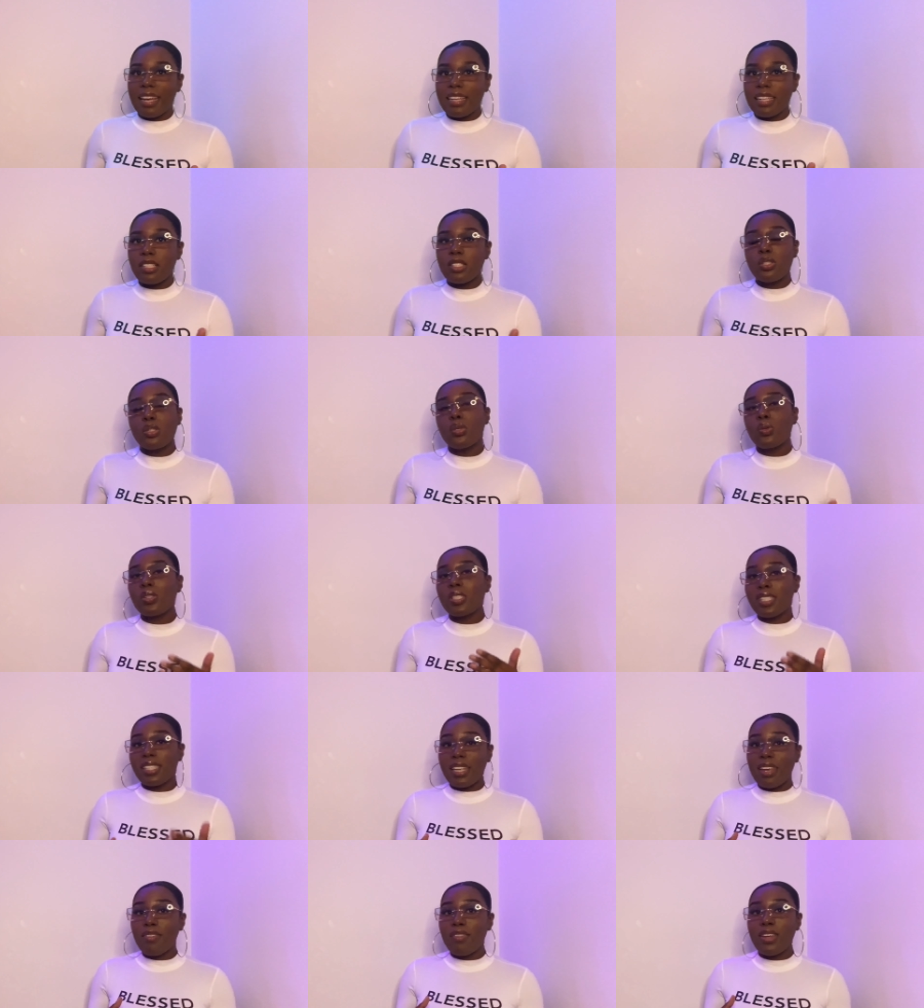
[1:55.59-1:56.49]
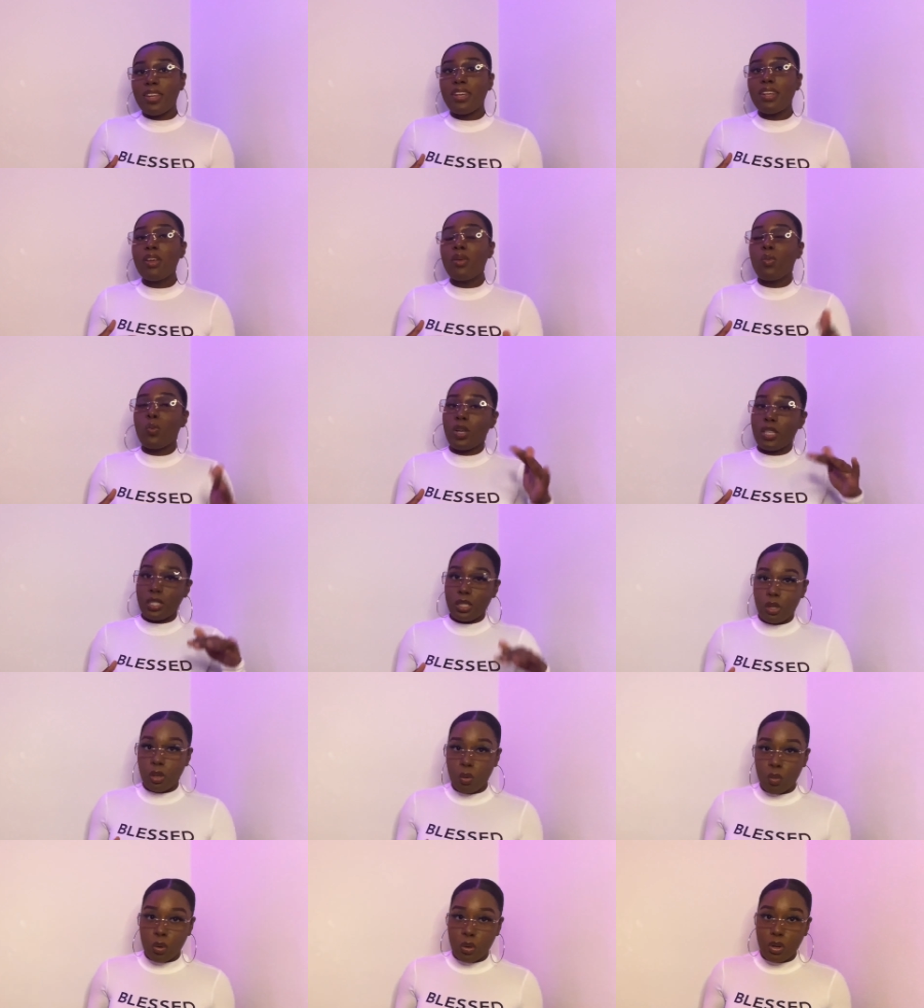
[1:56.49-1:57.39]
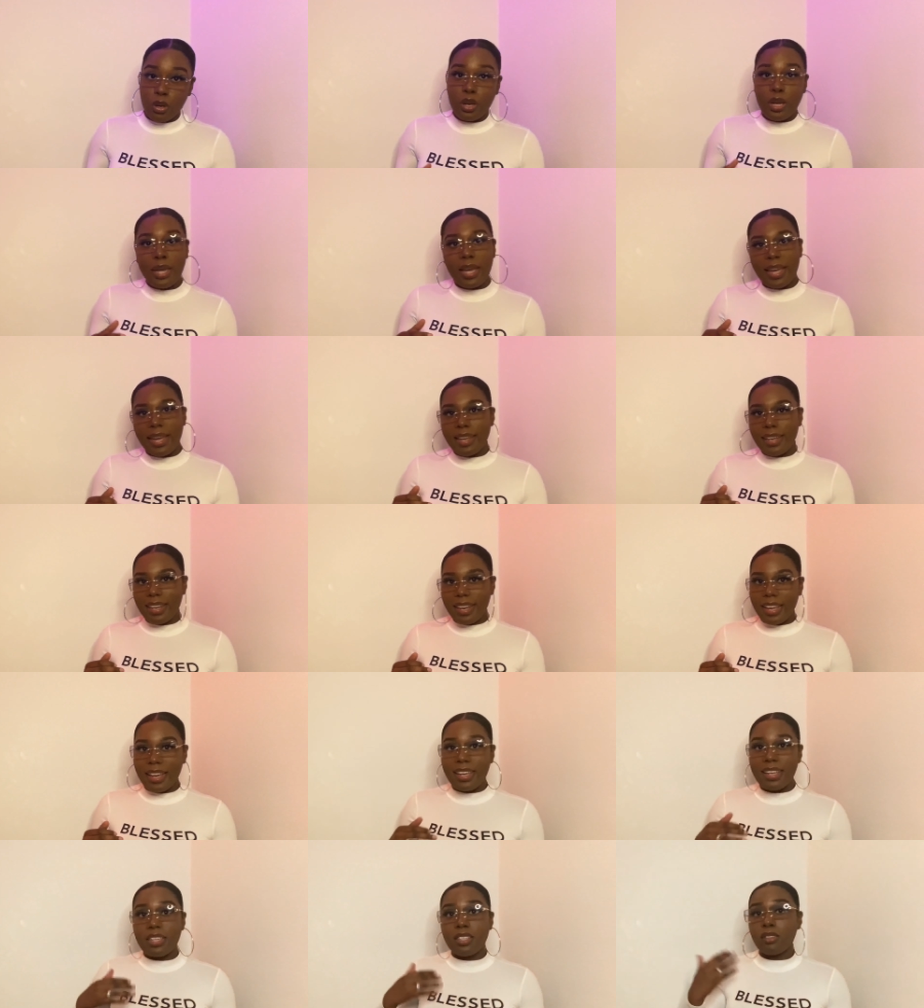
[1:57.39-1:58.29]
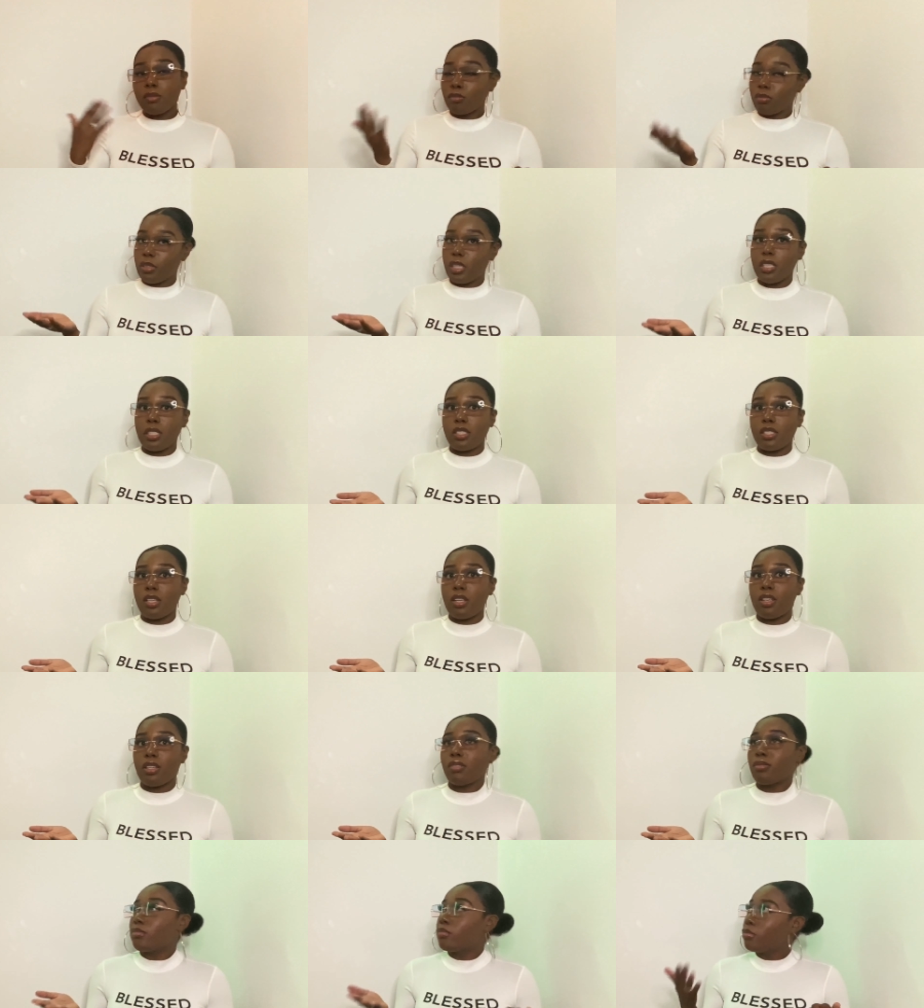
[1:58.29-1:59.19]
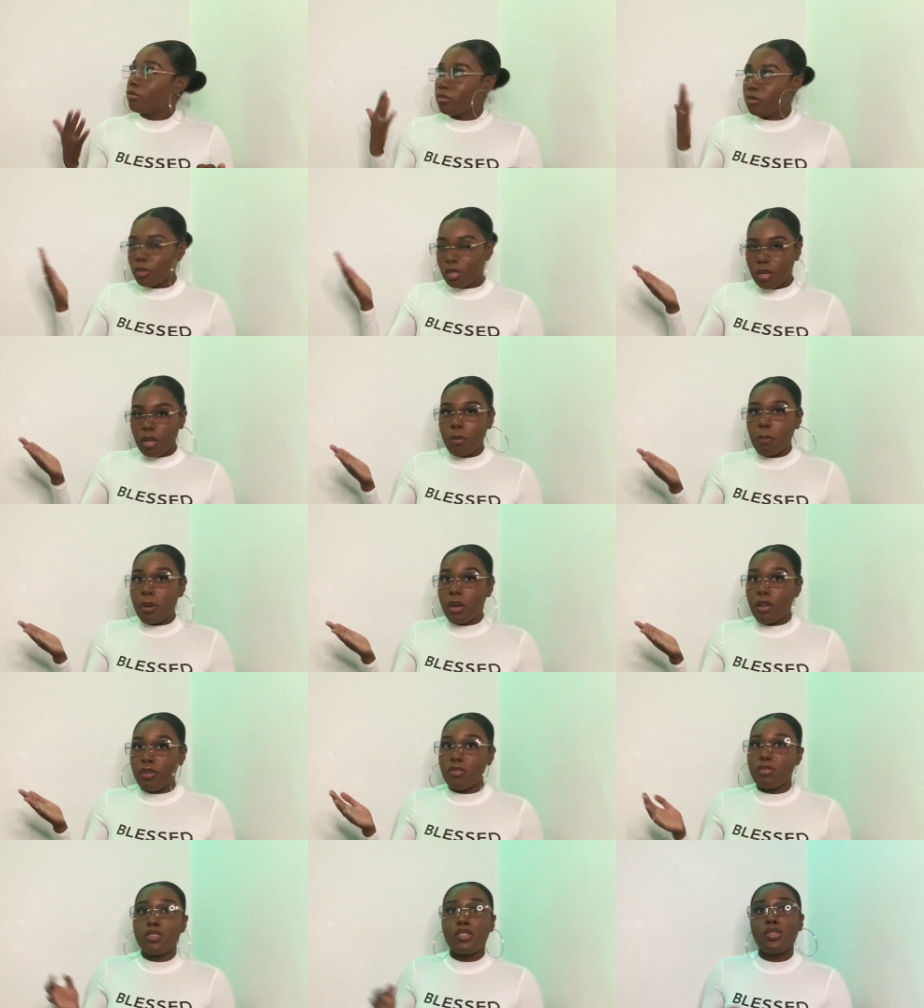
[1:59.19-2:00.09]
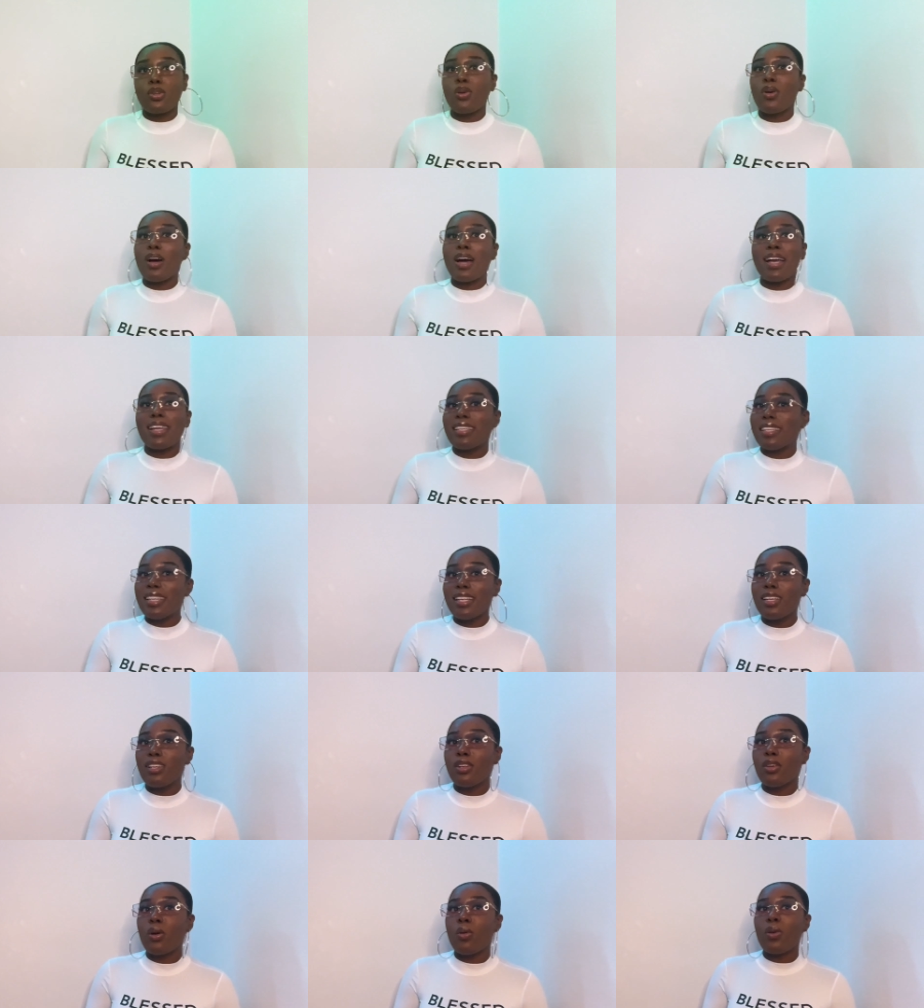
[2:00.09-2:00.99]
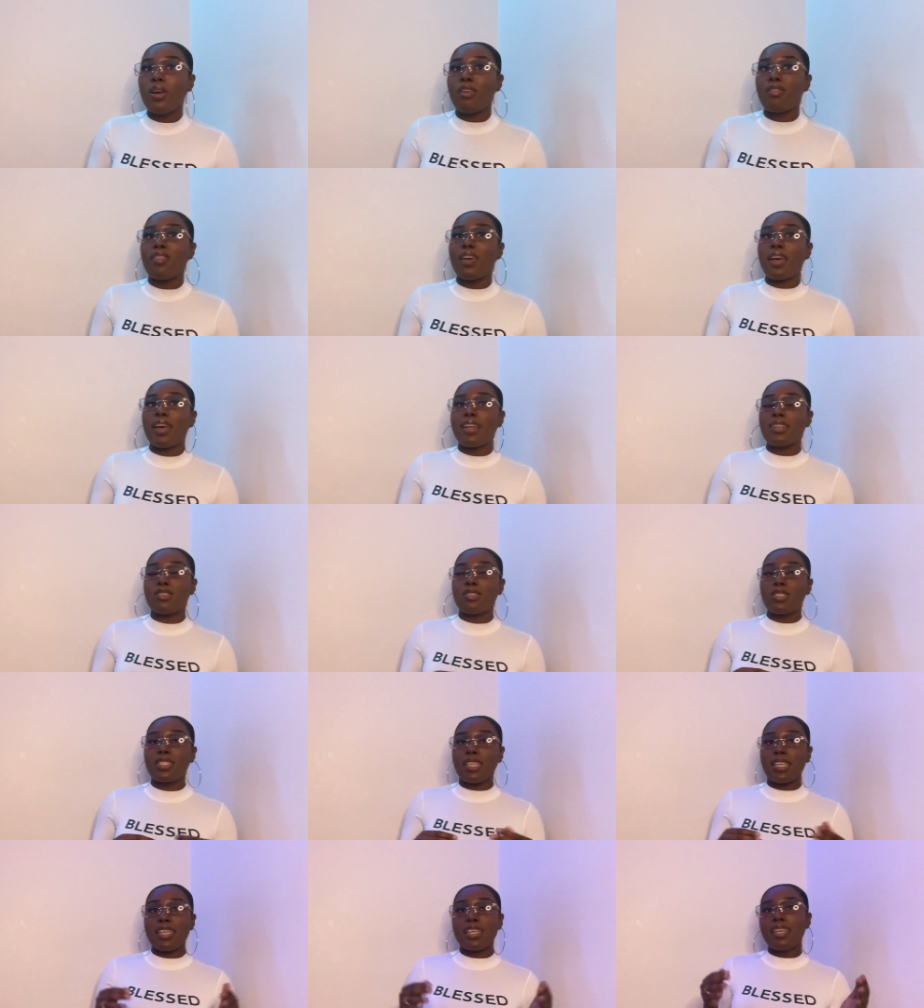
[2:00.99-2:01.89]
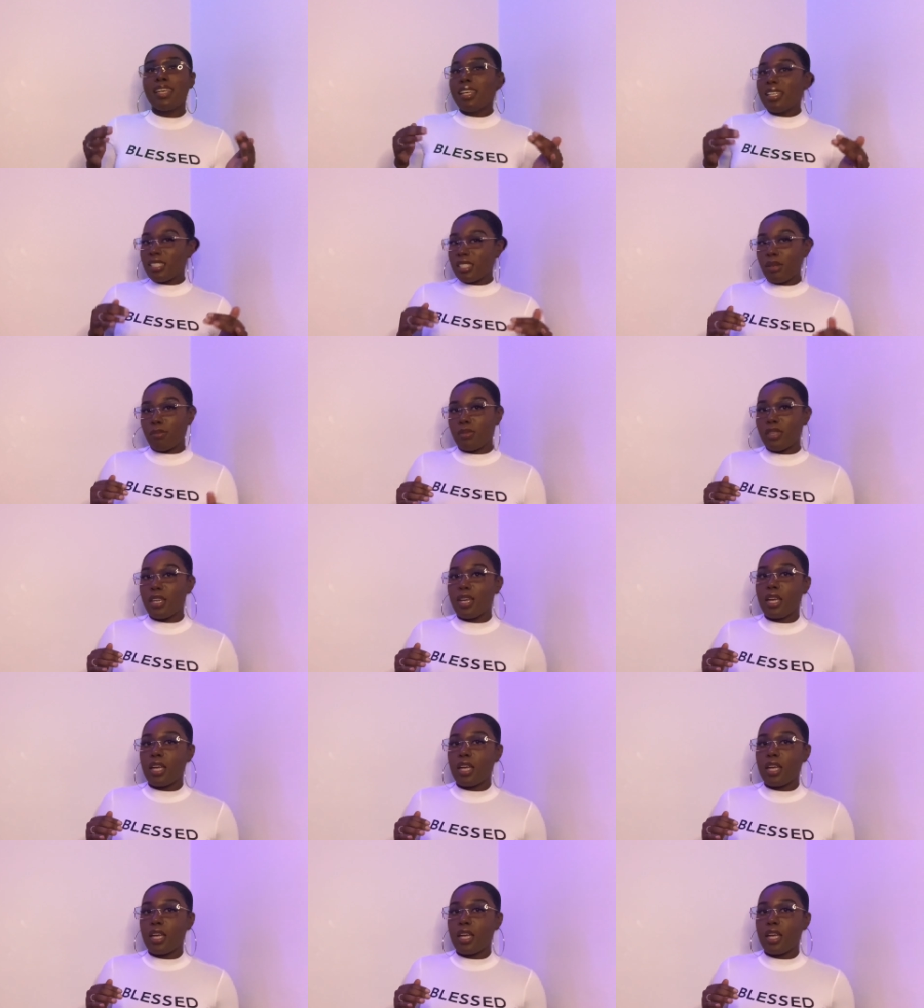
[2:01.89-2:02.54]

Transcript: So 7 was lower and 9 is above. So I didn't know if I had to take something